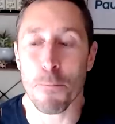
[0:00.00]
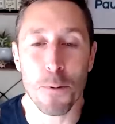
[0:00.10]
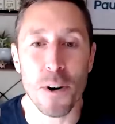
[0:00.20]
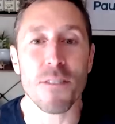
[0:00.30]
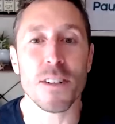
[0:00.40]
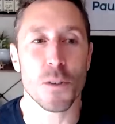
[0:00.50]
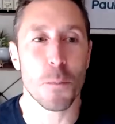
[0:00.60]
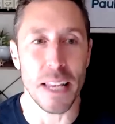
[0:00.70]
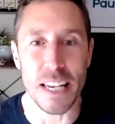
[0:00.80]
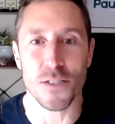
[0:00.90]
privileged
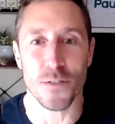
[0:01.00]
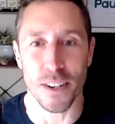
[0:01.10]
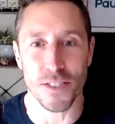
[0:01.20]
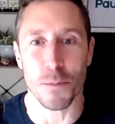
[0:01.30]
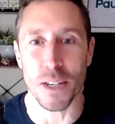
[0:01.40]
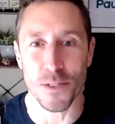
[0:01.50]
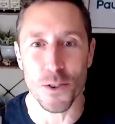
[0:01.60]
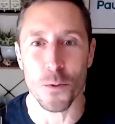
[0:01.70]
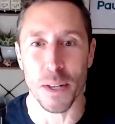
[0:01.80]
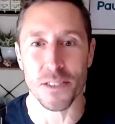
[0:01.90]
place for us to be as
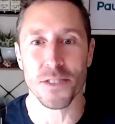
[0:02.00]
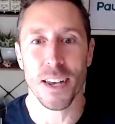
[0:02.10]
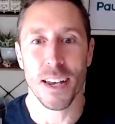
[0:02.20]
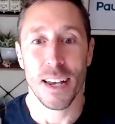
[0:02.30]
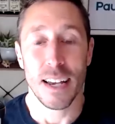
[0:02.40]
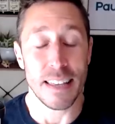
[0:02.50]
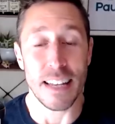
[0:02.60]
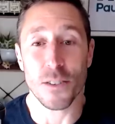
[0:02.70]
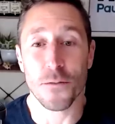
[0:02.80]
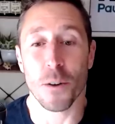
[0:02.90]
humans. And
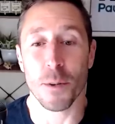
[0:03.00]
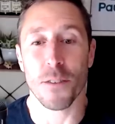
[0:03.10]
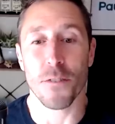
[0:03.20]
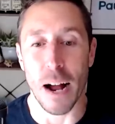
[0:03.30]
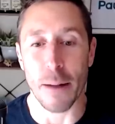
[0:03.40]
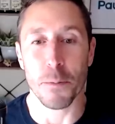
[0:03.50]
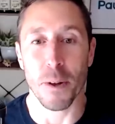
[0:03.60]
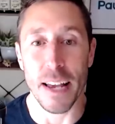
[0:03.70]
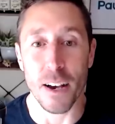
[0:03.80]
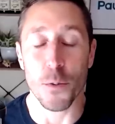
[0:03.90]
that's a formula for
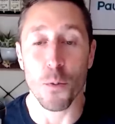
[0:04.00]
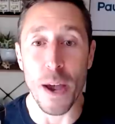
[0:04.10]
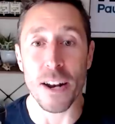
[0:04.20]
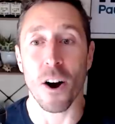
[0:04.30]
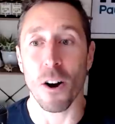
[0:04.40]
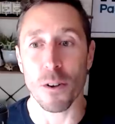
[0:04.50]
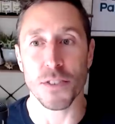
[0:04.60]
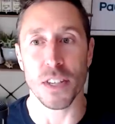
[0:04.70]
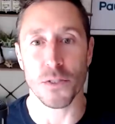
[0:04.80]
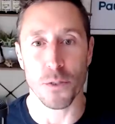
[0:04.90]
optimal health when all
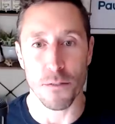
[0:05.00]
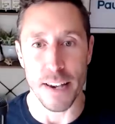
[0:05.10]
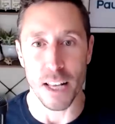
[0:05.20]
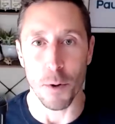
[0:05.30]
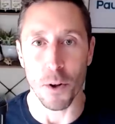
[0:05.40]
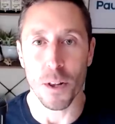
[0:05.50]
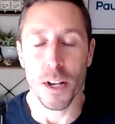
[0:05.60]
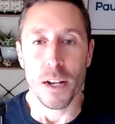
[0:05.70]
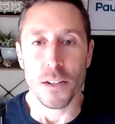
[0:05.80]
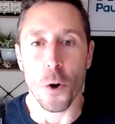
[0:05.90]
those things are available.
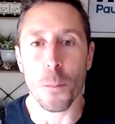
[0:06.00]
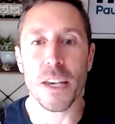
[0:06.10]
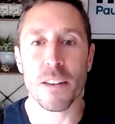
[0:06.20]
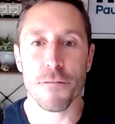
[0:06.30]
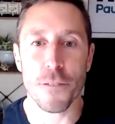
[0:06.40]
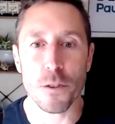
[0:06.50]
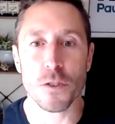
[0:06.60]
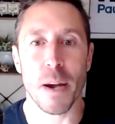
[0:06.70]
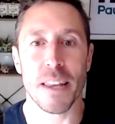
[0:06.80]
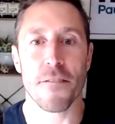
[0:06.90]
Don't be
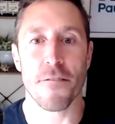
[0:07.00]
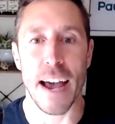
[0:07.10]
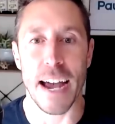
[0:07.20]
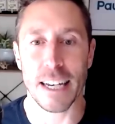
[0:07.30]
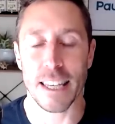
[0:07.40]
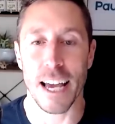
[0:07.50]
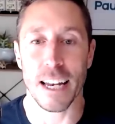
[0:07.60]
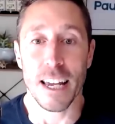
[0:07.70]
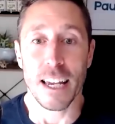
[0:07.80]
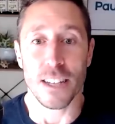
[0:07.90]
confused by the fact
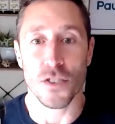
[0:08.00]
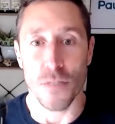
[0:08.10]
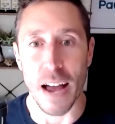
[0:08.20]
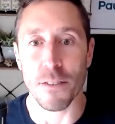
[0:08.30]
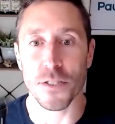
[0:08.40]
that in survival